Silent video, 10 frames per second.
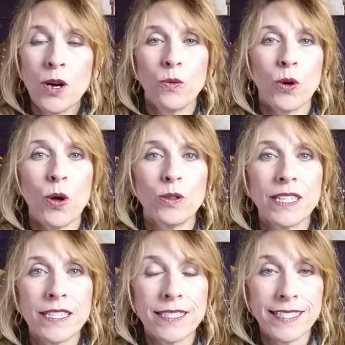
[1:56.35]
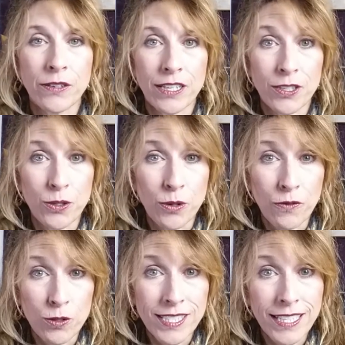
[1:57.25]
We're holding this down at the
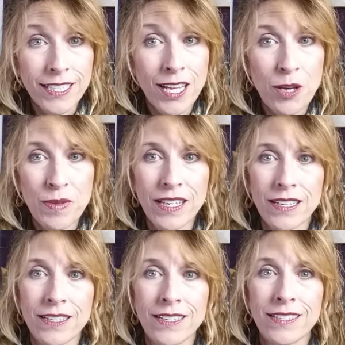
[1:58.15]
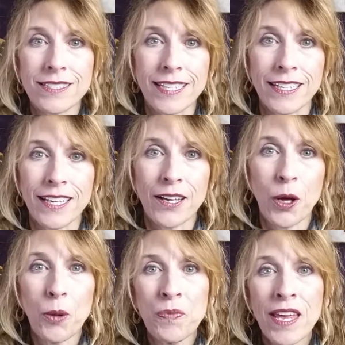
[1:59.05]
University Club in San
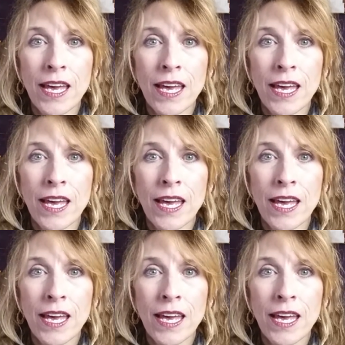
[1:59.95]
Diego.